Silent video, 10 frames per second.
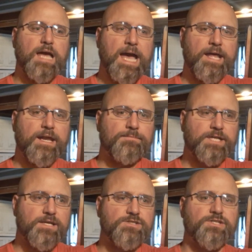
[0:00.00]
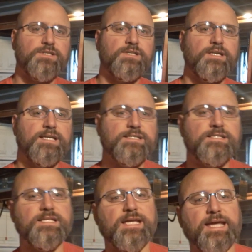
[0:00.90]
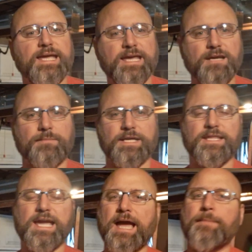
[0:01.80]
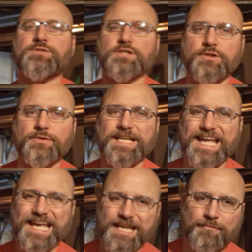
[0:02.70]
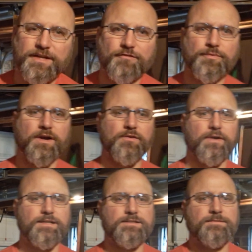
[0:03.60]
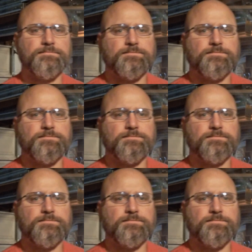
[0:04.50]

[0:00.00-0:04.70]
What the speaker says: Adaptation is the enemy, the absolute enemy of progress.